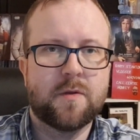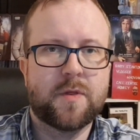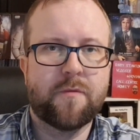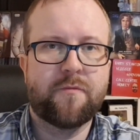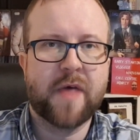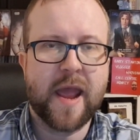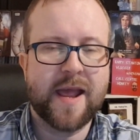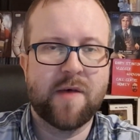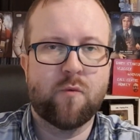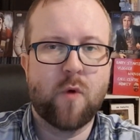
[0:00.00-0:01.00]
the,
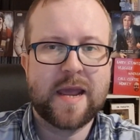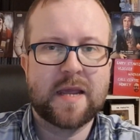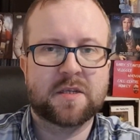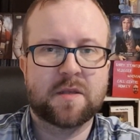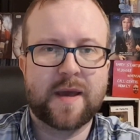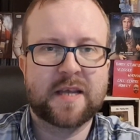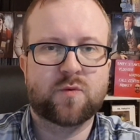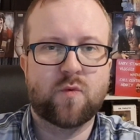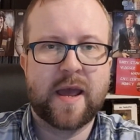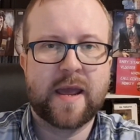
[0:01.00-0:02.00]
their way is the
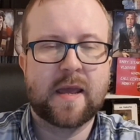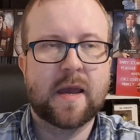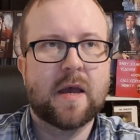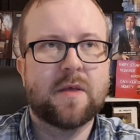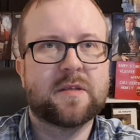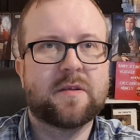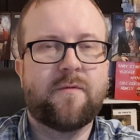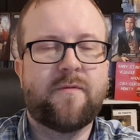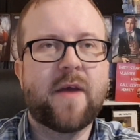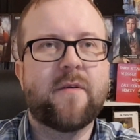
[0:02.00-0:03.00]
best way there's a
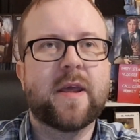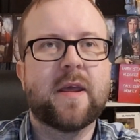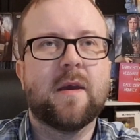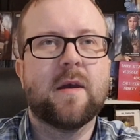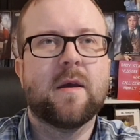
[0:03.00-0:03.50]
very